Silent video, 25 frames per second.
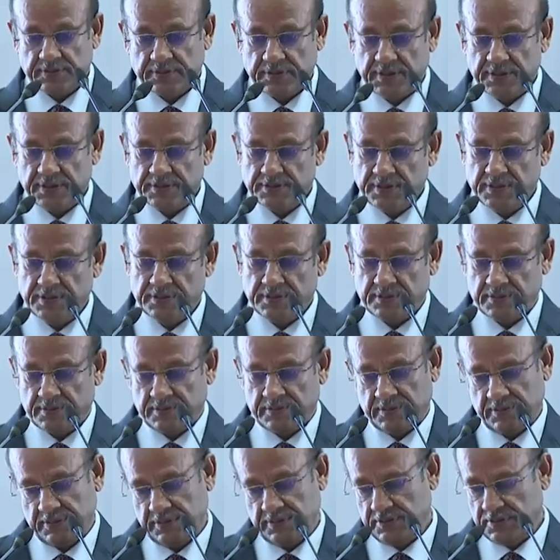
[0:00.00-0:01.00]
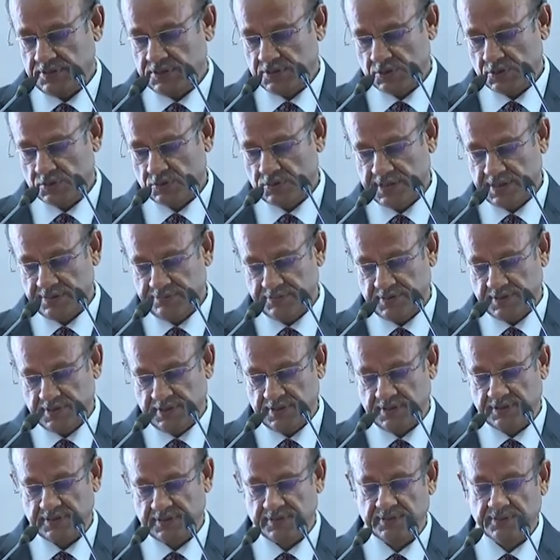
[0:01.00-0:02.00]
I think, you should have the
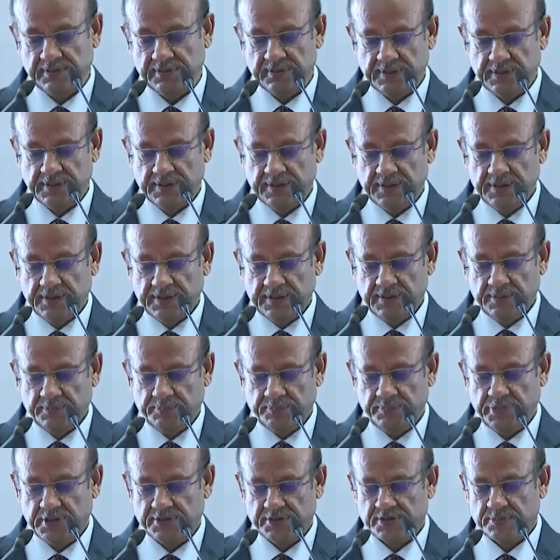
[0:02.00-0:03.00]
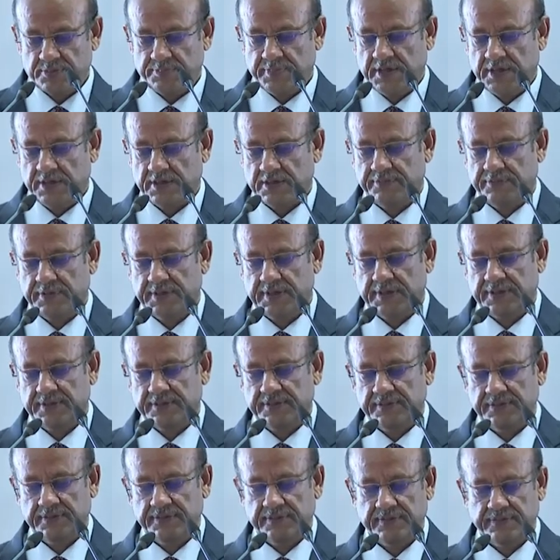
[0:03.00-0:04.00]
best part of it
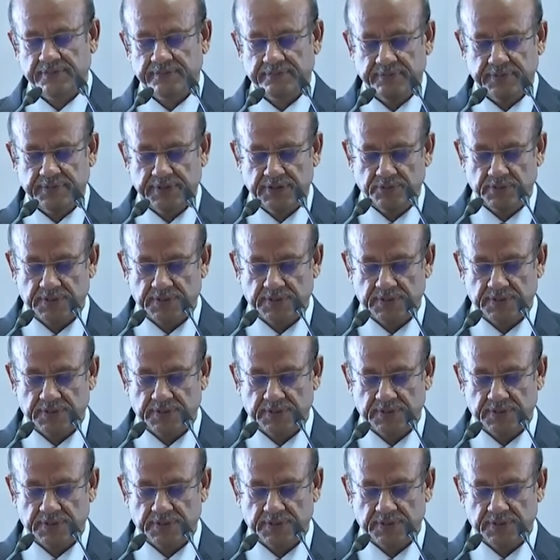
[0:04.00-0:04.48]
when you are